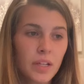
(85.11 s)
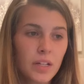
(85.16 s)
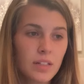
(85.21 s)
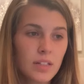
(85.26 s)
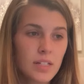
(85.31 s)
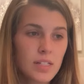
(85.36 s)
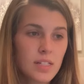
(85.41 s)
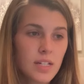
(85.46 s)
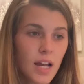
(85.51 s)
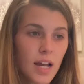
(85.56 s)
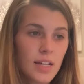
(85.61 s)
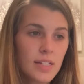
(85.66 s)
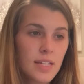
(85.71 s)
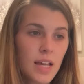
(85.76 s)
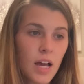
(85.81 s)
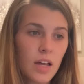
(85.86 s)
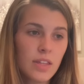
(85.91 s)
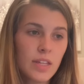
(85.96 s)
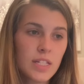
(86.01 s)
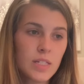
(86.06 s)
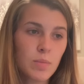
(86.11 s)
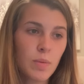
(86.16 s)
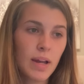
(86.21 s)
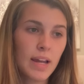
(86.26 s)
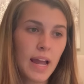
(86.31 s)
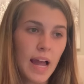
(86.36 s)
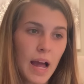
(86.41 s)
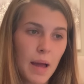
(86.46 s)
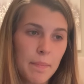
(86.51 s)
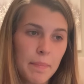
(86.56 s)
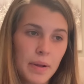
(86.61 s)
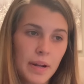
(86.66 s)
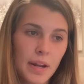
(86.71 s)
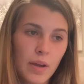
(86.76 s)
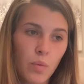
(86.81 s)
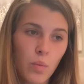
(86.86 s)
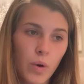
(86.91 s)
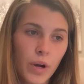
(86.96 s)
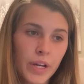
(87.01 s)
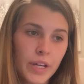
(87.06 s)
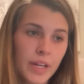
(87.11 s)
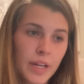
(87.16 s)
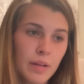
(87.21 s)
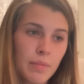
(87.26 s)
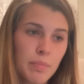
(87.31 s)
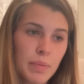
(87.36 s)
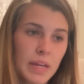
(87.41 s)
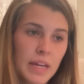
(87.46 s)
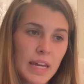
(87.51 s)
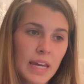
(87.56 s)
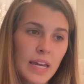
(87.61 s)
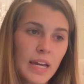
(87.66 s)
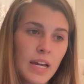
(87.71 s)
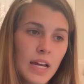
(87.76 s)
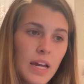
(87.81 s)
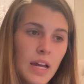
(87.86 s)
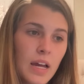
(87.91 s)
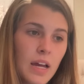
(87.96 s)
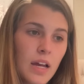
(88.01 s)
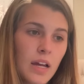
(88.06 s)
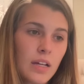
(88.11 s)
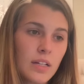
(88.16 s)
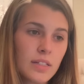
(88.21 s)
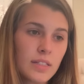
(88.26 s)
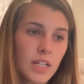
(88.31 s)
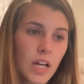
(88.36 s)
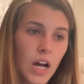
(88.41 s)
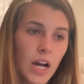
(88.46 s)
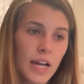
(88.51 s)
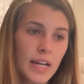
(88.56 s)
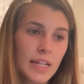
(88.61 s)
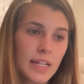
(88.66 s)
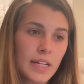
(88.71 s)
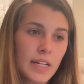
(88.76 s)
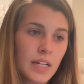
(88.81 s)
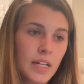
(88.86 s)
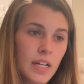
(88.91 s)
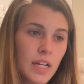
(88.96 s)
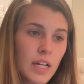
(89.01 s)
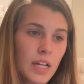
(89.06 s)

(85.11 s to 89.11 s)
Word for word: Discuss how this might happen and what could be done